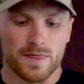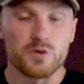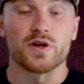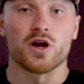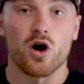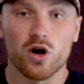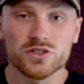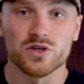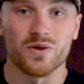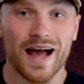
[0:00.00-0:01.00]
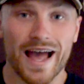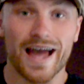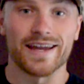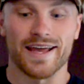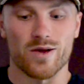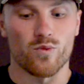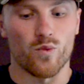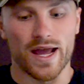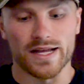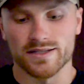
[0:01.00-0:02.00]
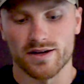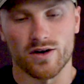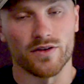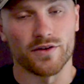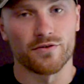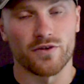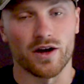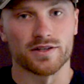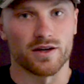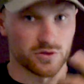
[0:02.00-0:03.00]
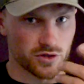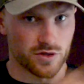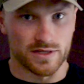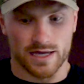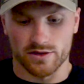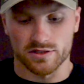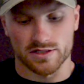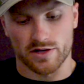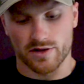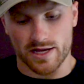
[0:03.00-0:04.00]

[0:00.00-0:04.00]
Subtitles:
You can also add a weight on the front. I'll show you what that looks like right